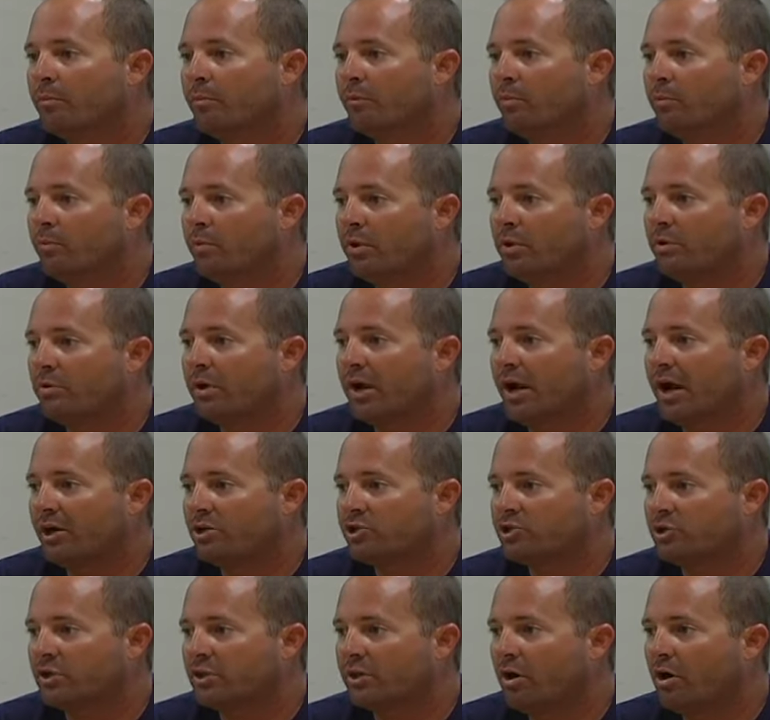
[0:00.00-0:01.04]
We were
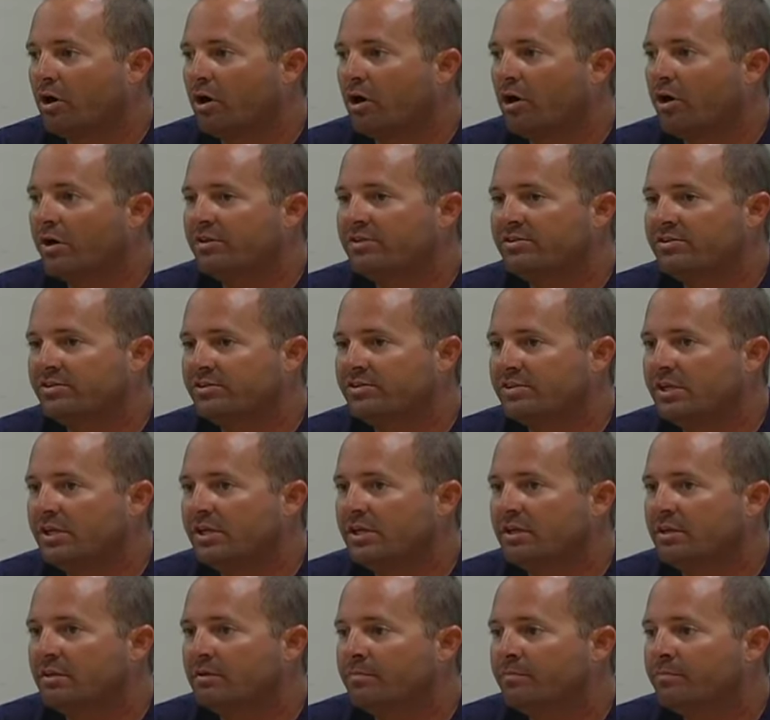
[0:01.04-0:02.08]
actually on
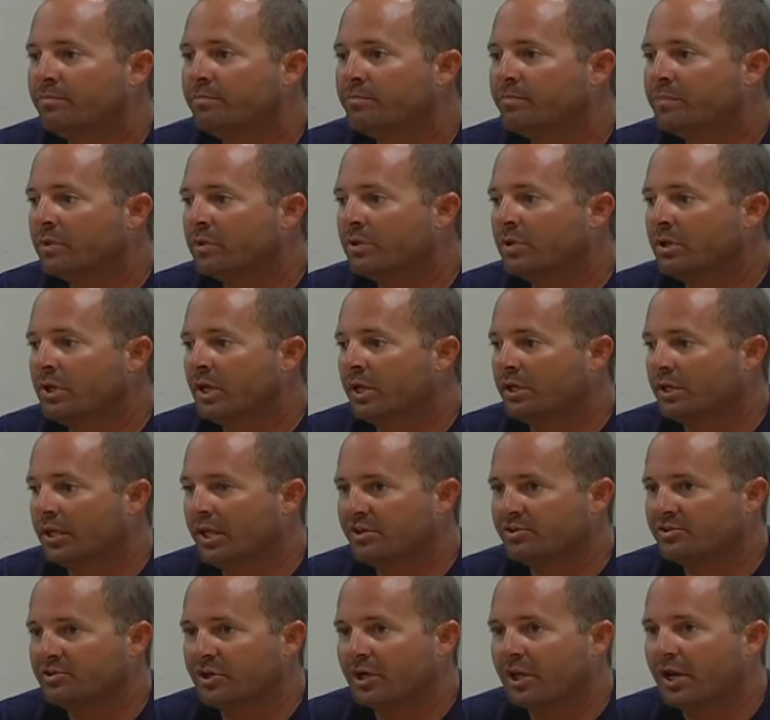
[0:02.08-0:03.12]
scene in
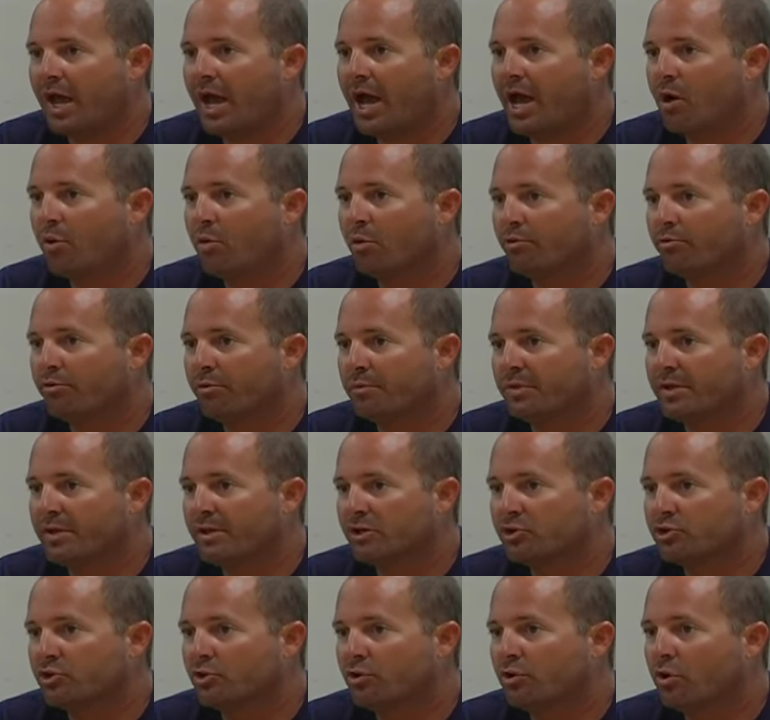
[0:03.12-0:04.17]
less than an hour from the
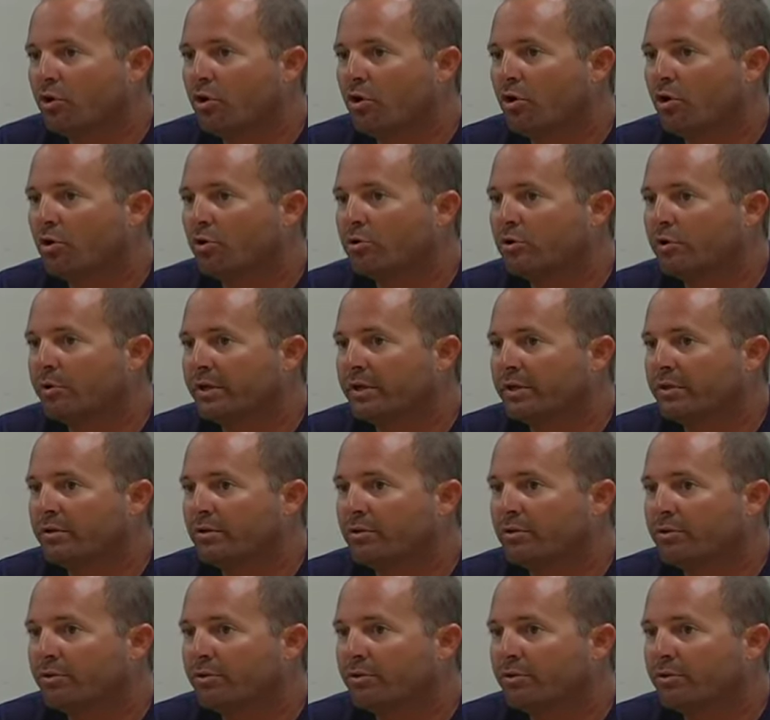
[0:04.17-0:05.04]
initial call, going